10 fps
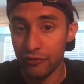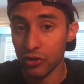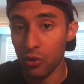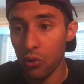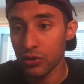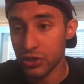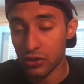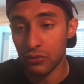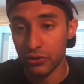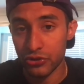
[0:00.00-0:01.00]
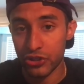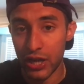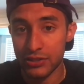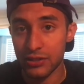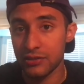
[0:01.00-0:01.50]
If your goal is to grow your
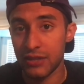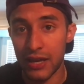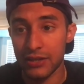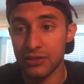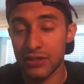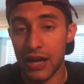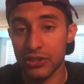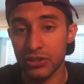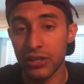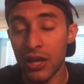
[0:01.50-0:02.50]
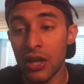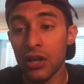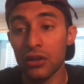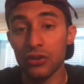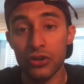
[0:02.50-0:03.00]
chest aesthetics and to actually
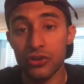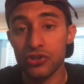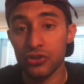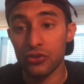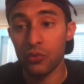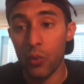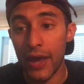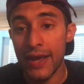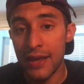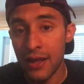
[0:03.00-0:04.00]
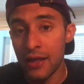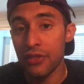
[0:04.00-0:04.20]
look a certain way,